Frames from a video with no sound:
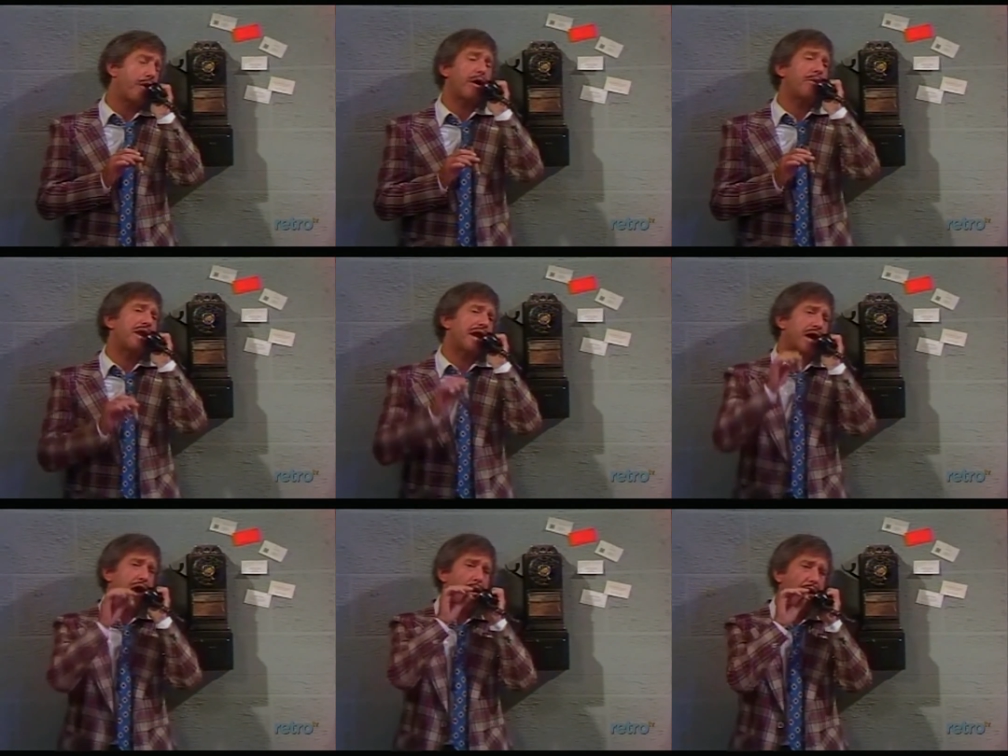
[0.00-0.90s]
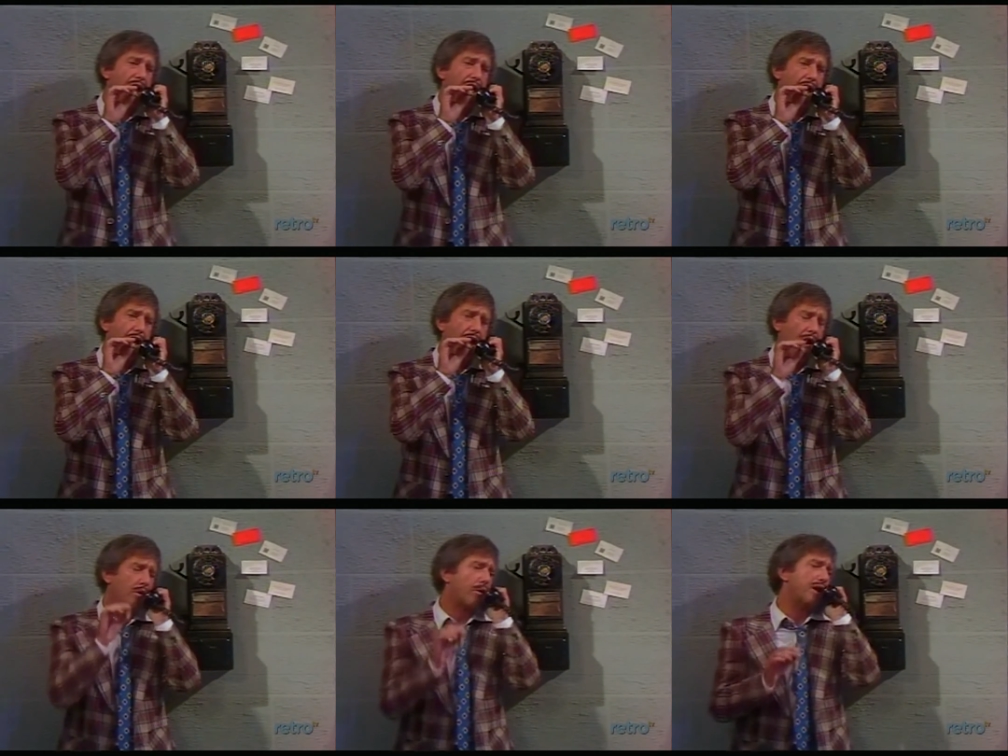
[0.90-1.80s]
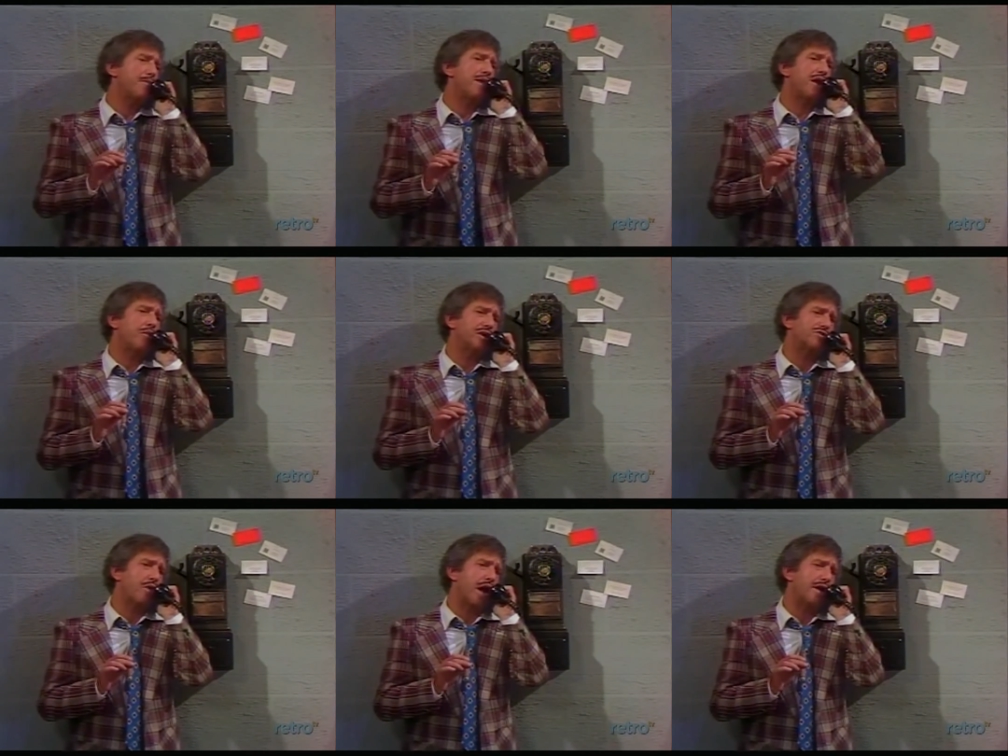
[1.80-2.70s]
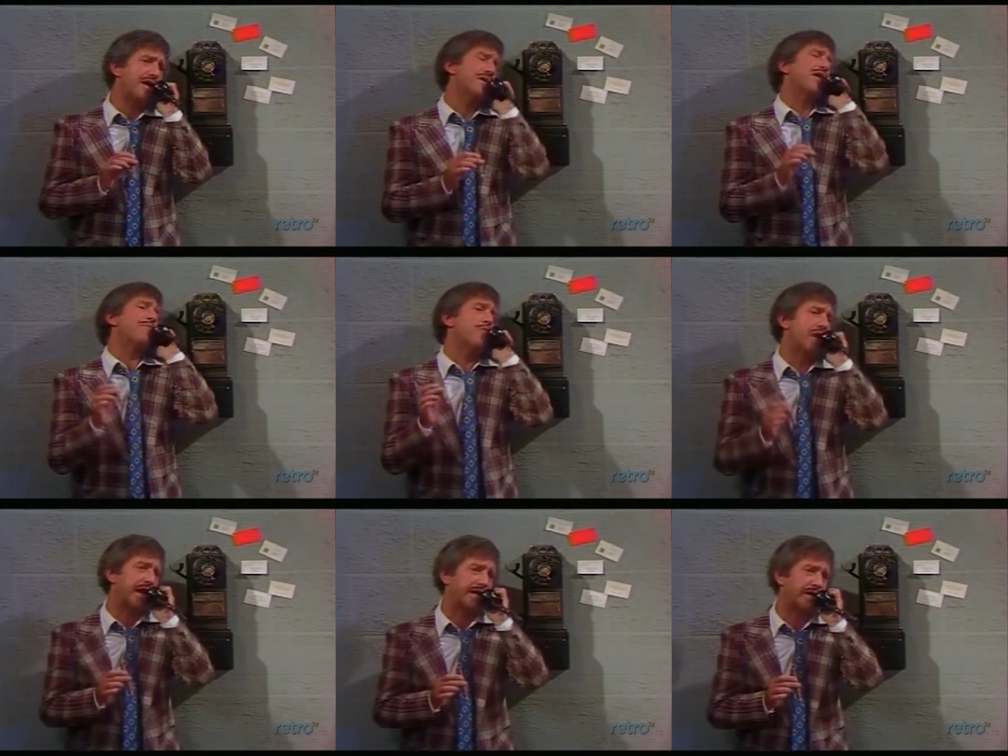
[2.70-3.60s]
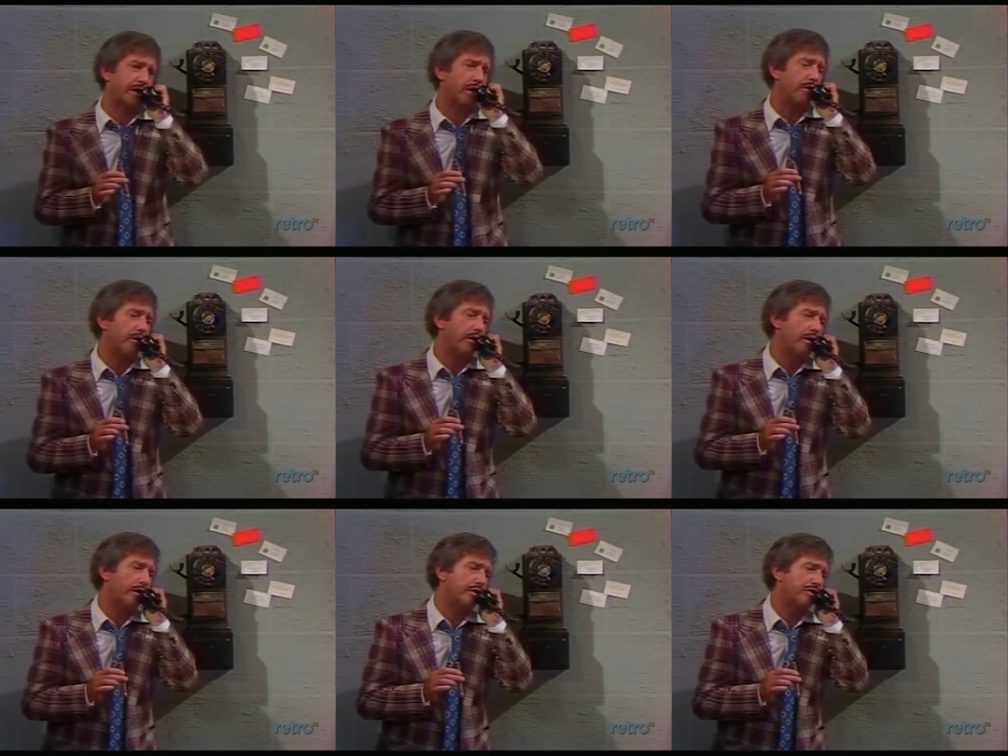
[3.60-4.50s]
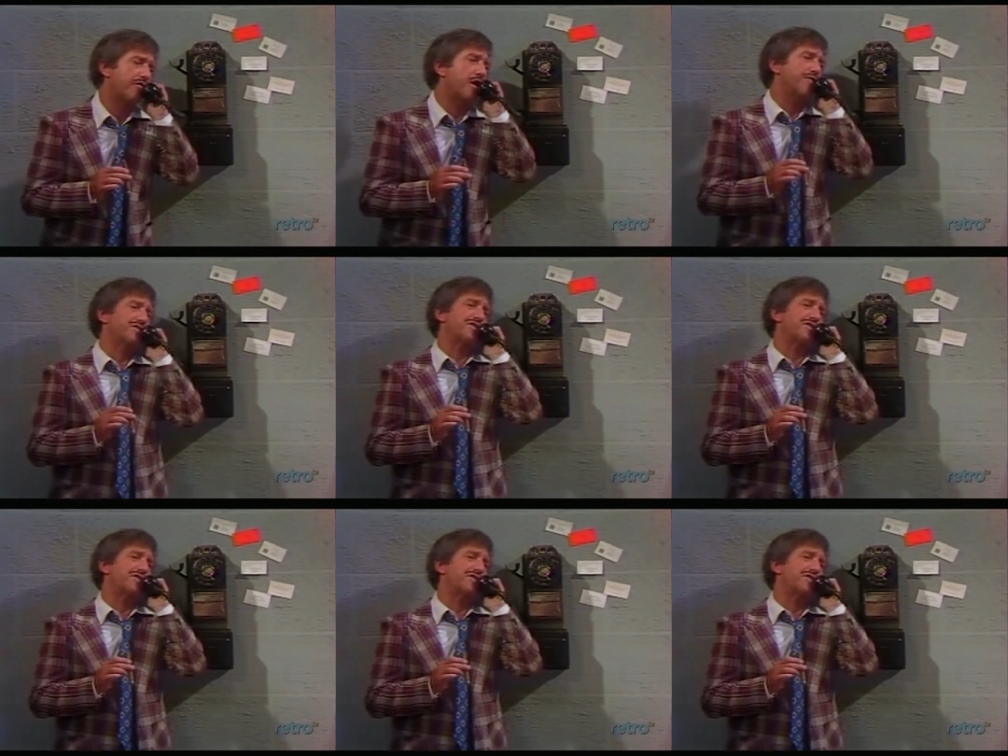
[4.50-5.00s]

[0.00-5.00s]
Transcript: No, he wouldn't let go. What do you mean, which one? Neither of them would let go. You've heard of a